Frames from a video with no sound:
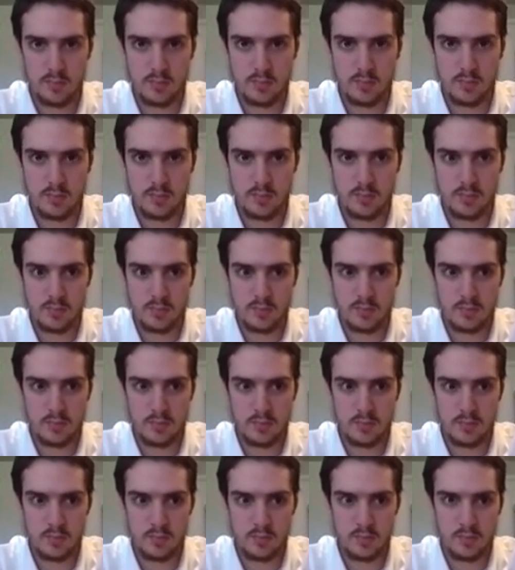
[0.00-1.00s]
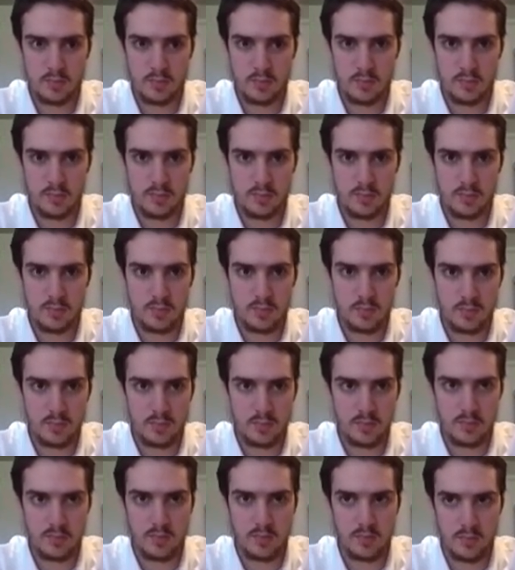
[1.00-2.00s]

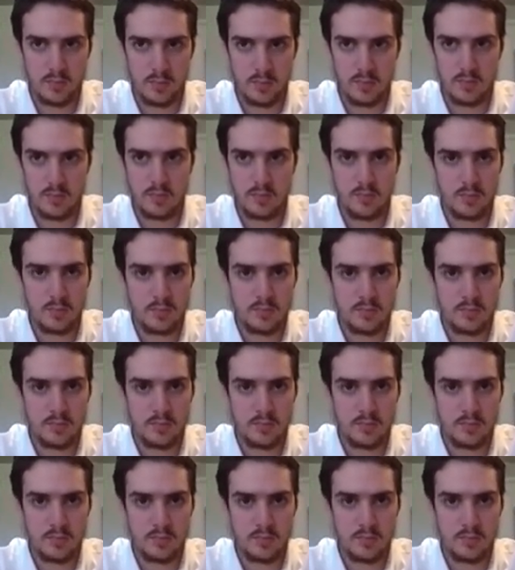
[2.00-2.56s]
This person isn't speaking.